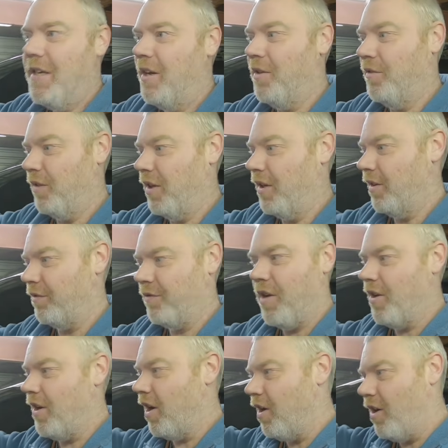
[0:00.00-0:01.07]
like the
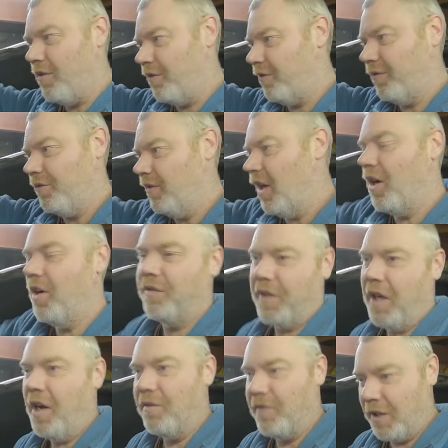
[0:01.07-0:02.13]
front half
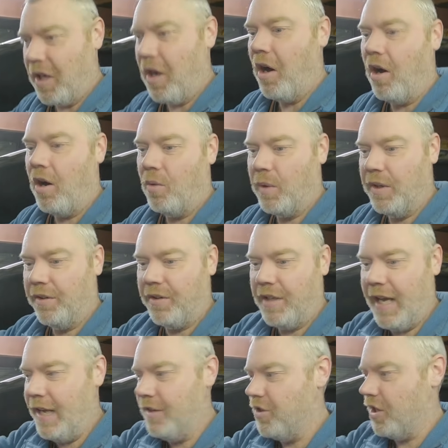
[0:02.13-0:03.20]
cut of a car with
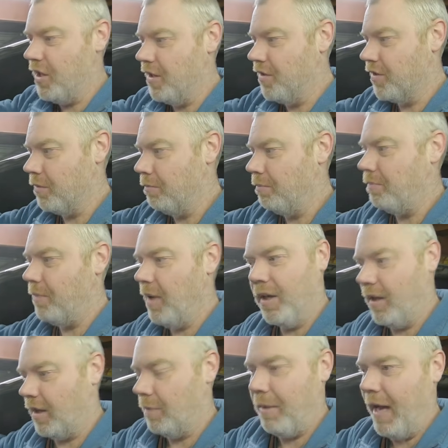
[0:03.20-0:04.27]
the engine and some
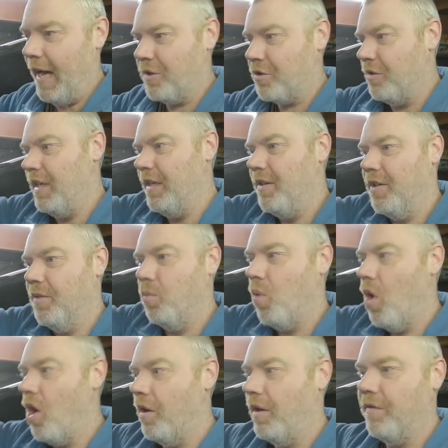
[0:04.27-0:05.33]
like a battery and the
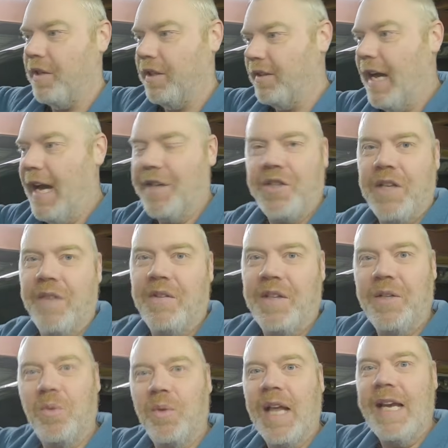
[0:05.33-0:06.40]
wiring for the dash and
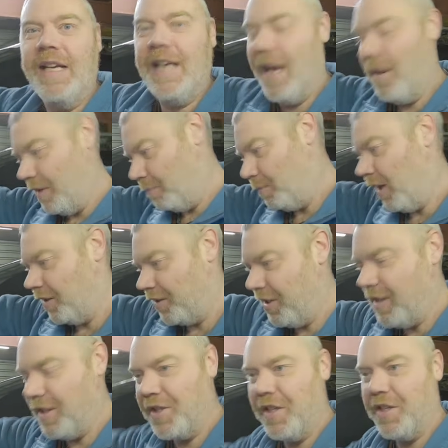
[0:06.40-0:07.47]
everything all laid out, and he plugs
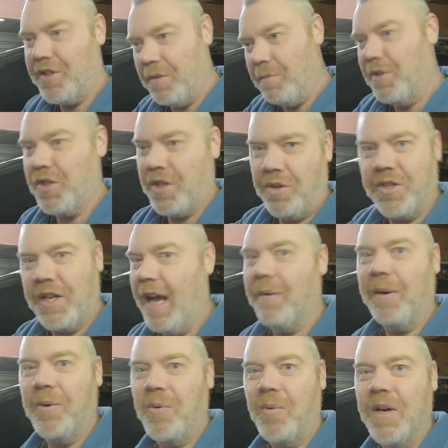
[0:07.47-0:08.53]
in the system and shows you how
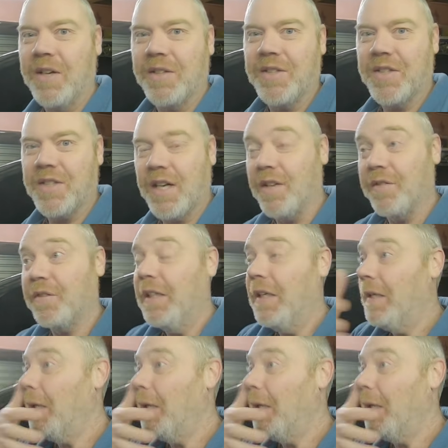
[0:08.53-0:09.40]
it all works and stuff.